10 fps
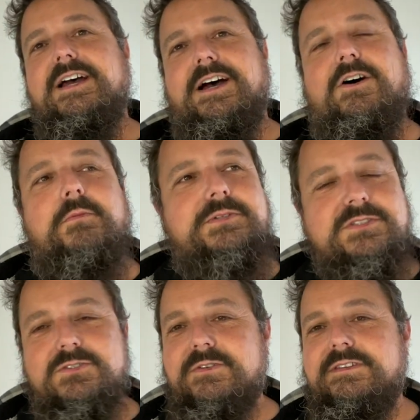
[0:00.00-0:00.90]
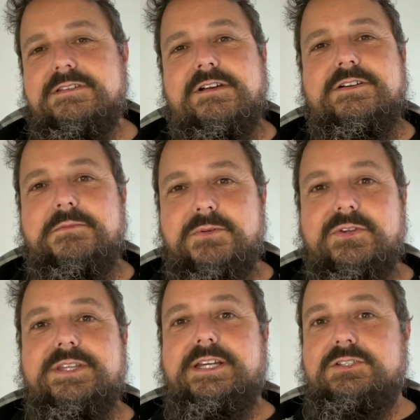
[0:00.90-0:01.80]
I almost enjoy the soccer
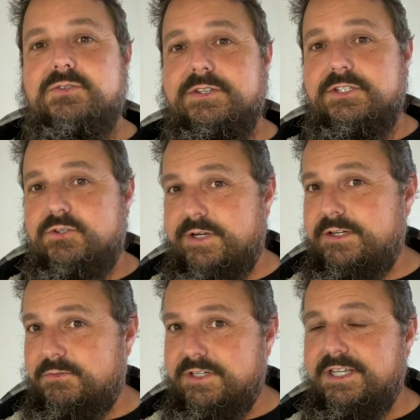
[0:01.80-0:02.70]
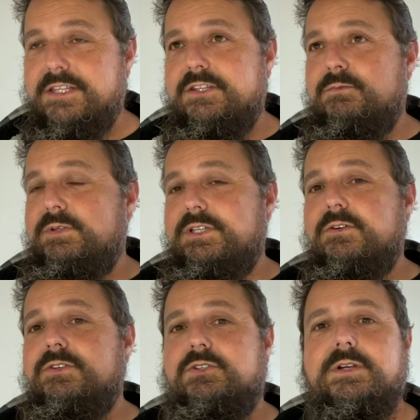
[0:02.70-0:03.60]
more than I enjoy the train one, and the, we
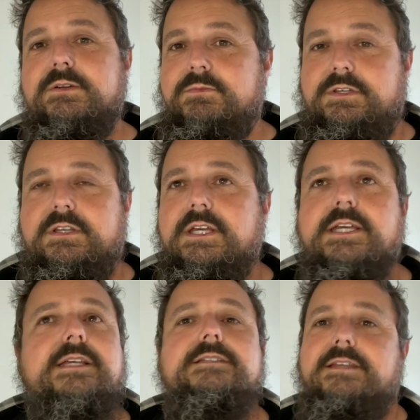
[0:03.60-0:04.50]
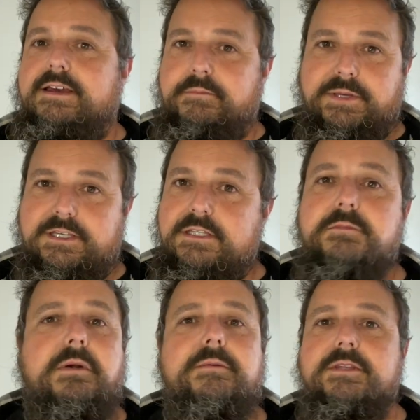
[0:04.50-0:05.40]
know the train one is epic.
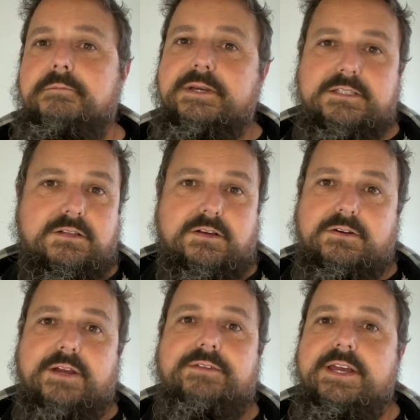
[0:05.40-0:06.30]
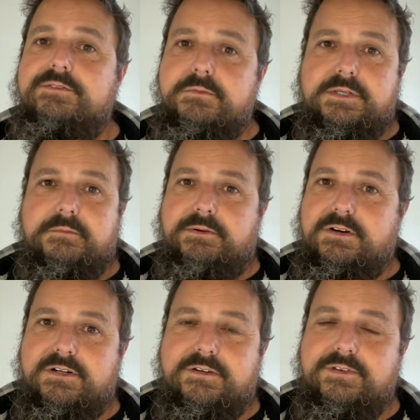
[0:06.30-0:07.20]
It's probably the best locker I've ever been a
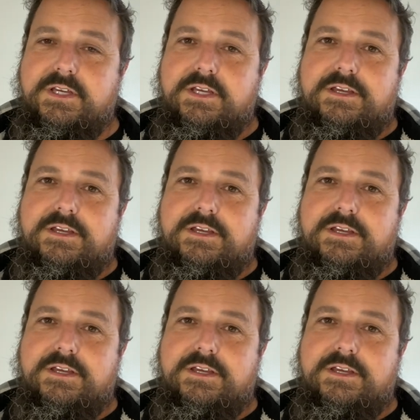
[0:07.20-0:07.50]
part of,